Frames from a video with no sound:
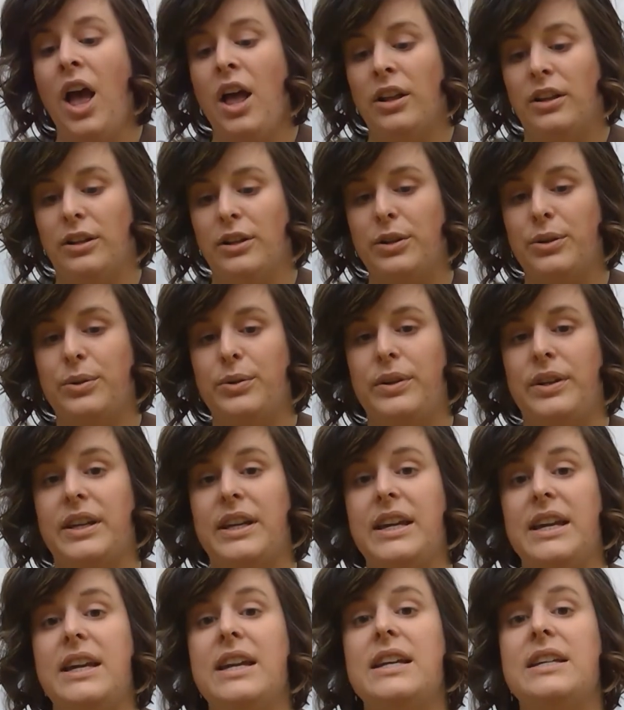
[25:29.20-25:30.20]

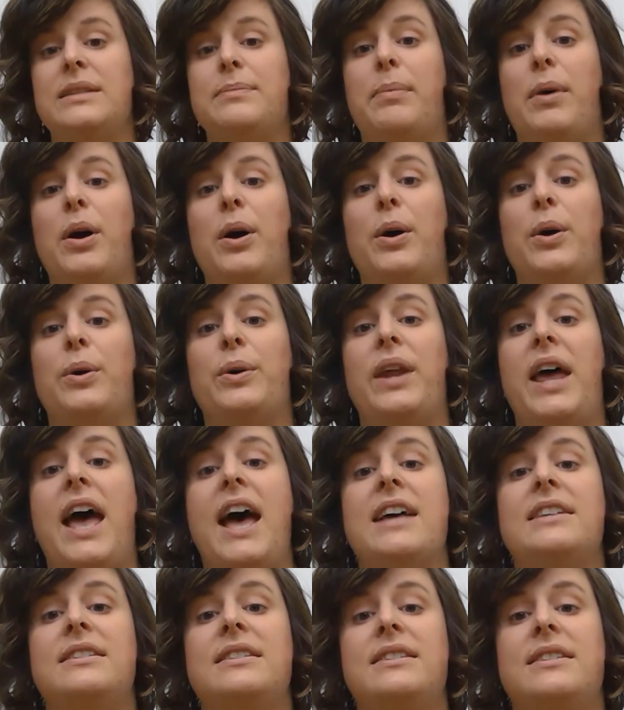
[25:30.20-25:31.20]
Lukey's boat
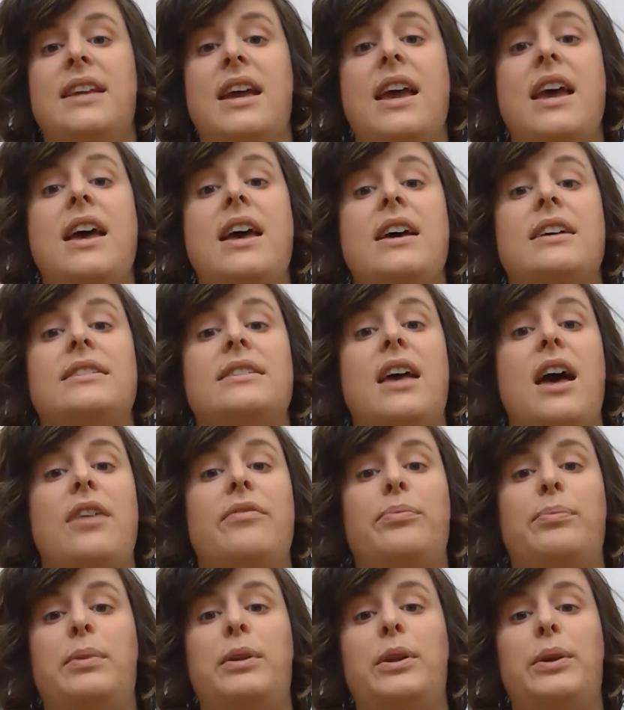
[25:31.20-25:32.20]
has sails
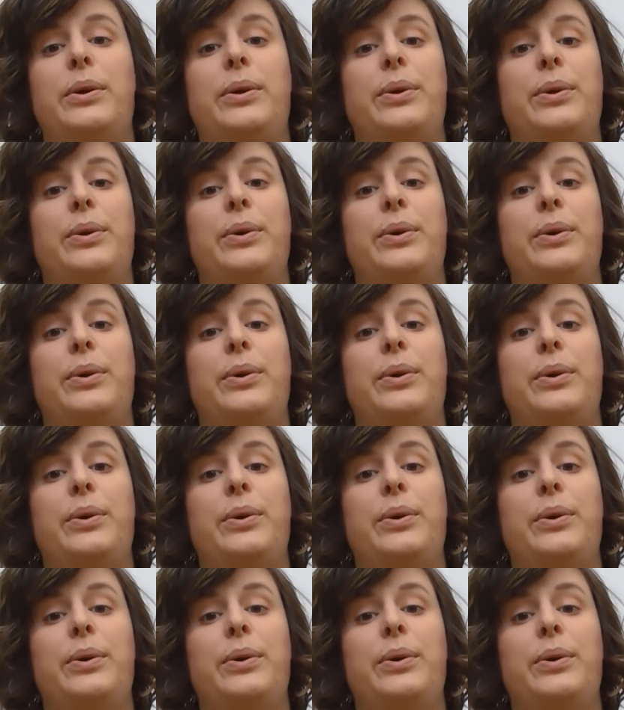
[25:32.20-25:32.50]
of blue,